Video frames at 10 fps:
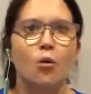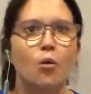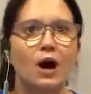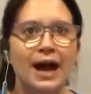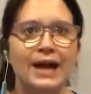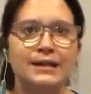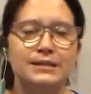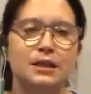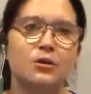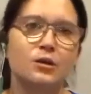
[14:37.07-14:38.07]
why it's
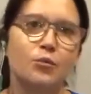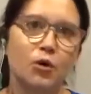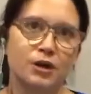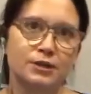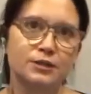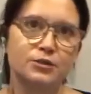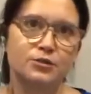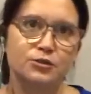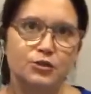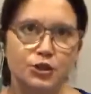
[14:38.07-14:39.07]
so important
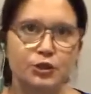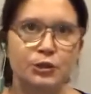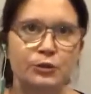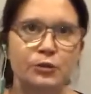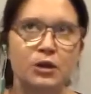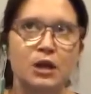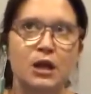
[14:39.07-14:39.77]
to